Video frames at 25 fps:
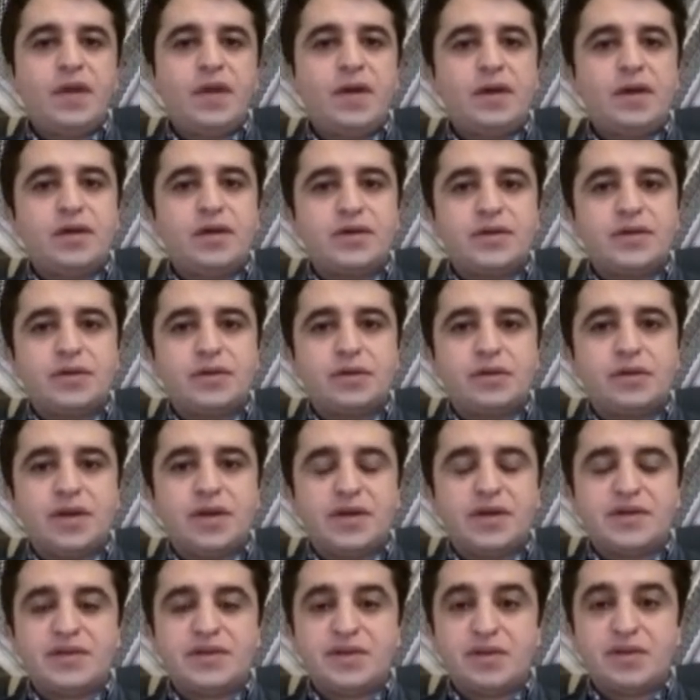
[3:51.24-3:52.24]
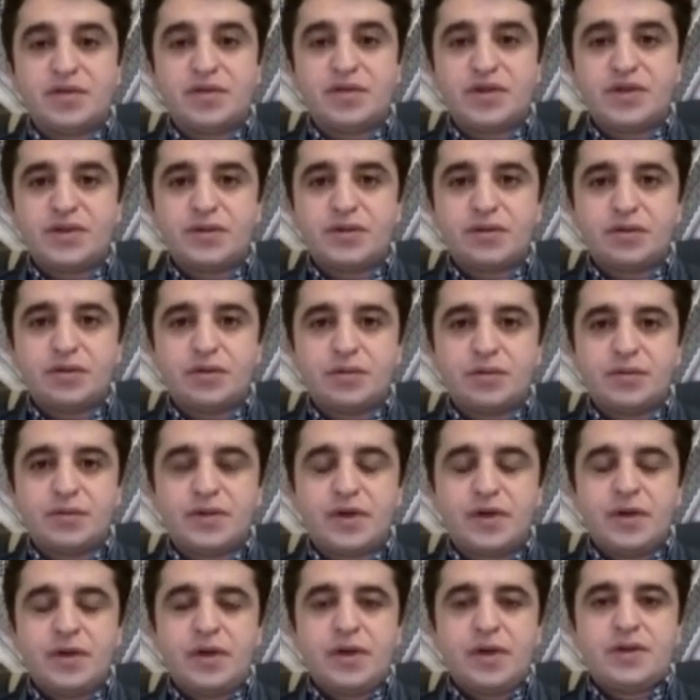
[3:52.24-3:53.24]
also extremist
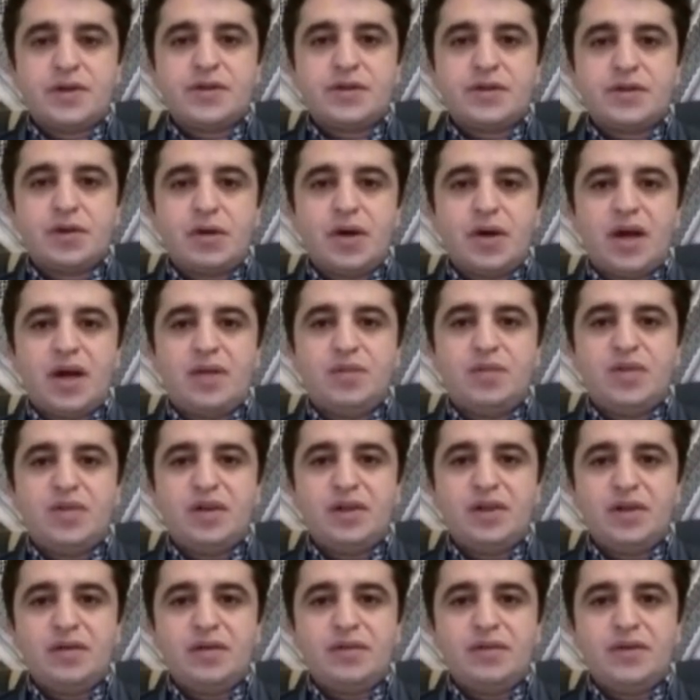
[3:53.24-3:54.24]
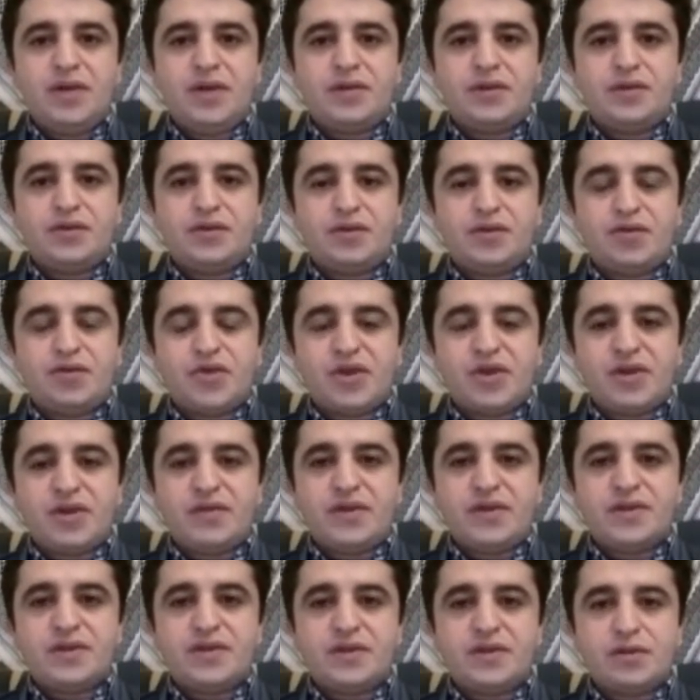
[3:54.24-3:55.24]
groups. So I believe that
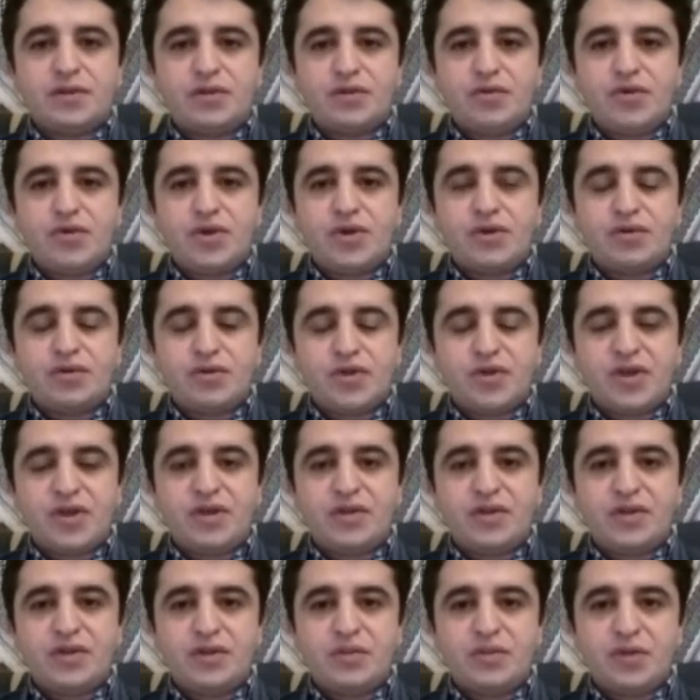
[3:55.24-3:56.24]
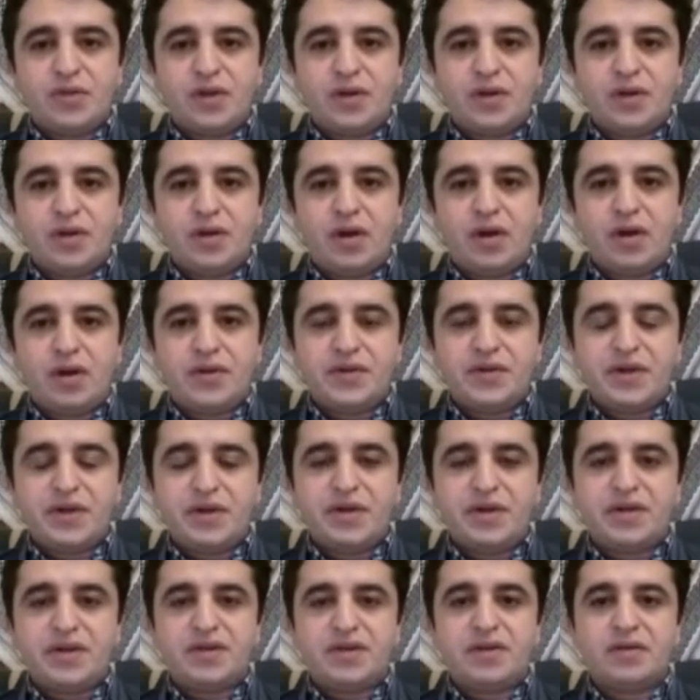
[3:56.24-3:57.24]
Rojava's solution, Rojava
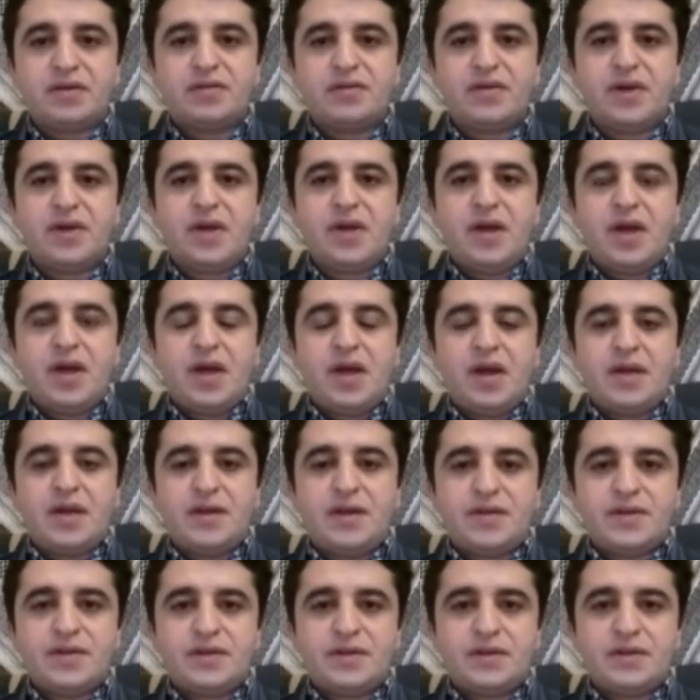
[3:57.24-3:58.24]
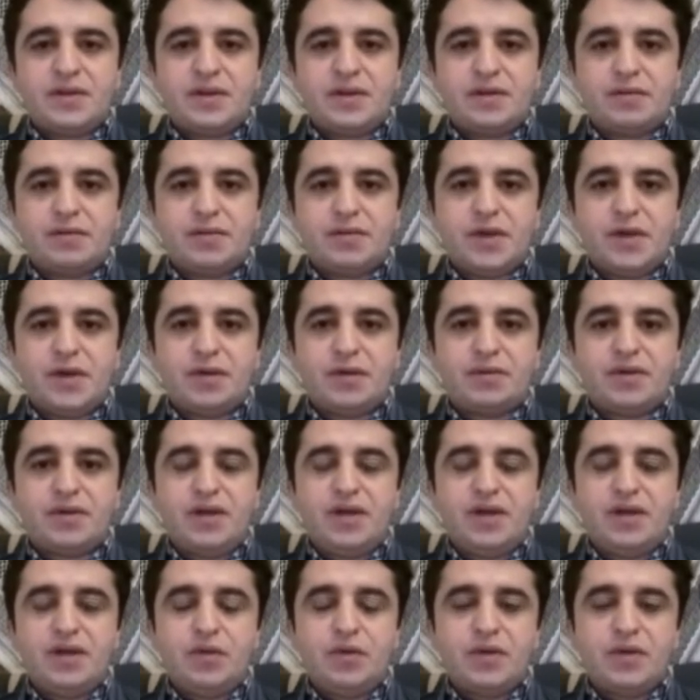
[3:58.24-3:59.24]
alternative, is
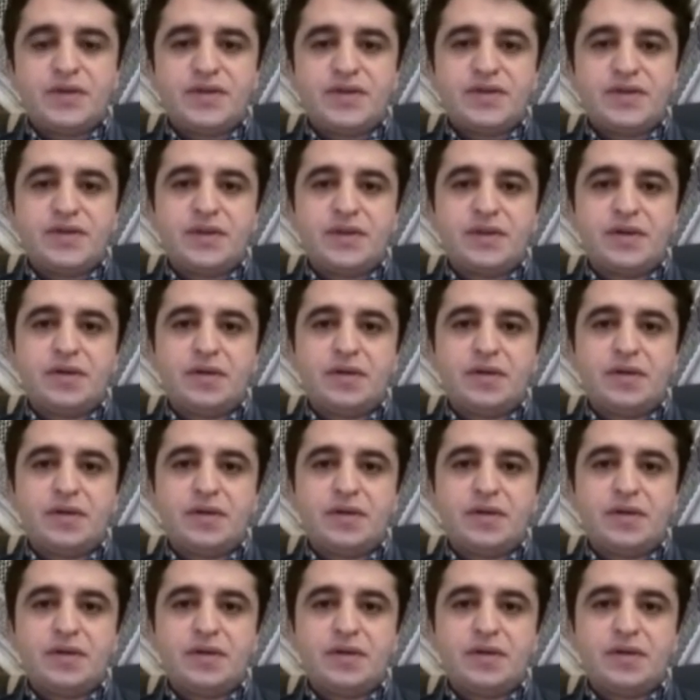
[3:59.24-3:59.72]
really what's